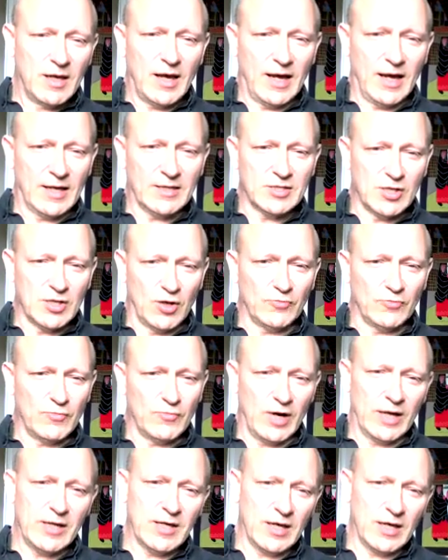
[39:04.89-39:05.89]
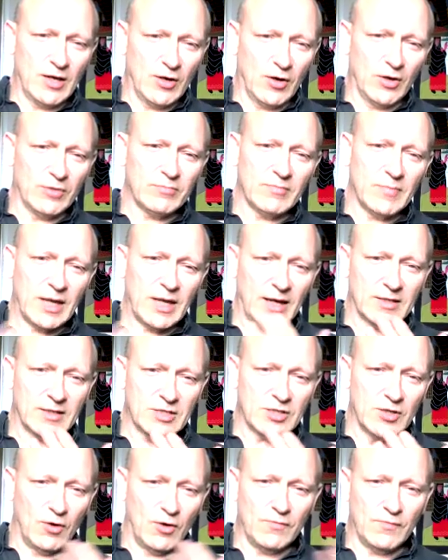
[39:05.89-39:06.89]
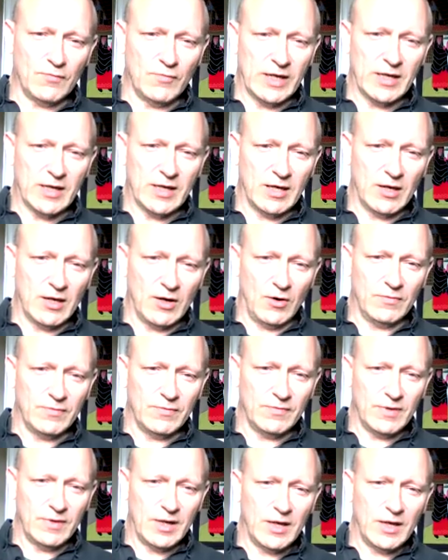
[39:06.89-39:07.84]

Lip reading: Hands-on, Reiki on, hands-off, Reiki off.